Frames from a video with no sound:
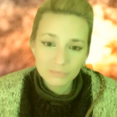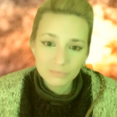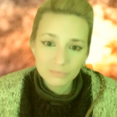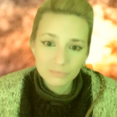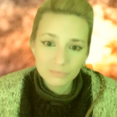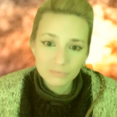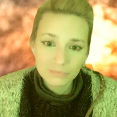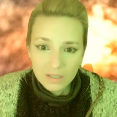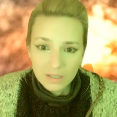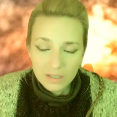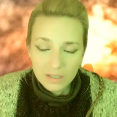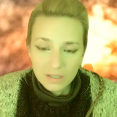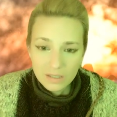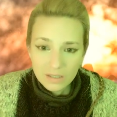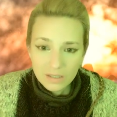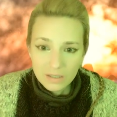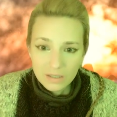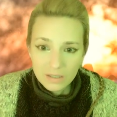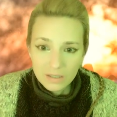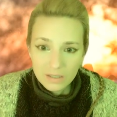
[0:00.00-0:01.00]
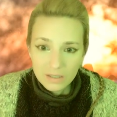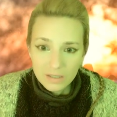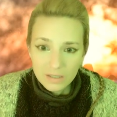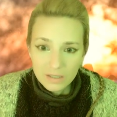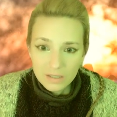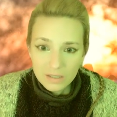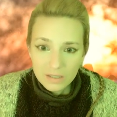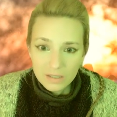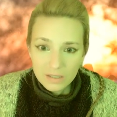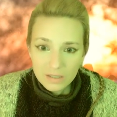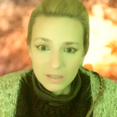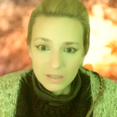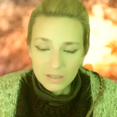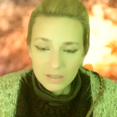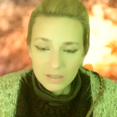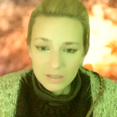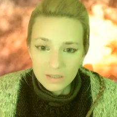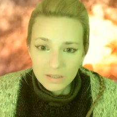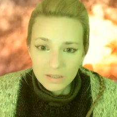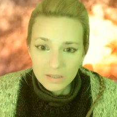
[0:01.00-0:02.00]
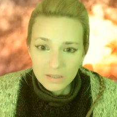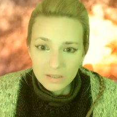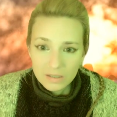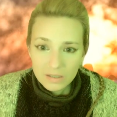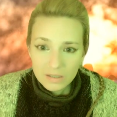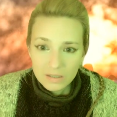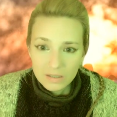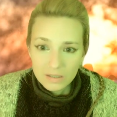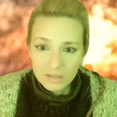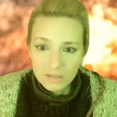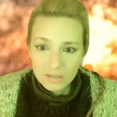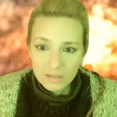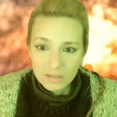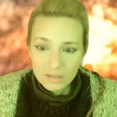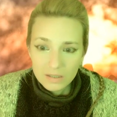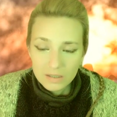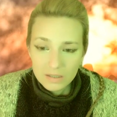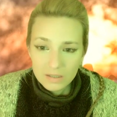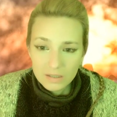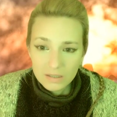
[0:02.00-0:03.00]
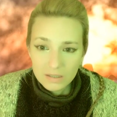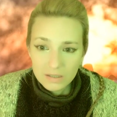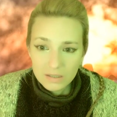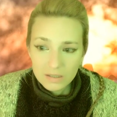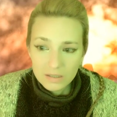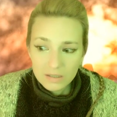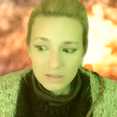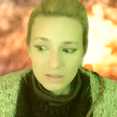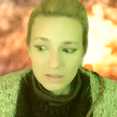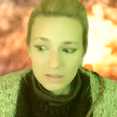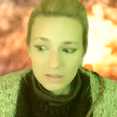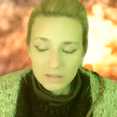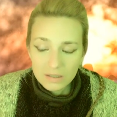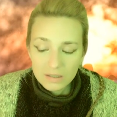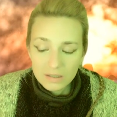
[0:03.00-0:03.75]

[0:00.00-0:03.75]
(no one is talking)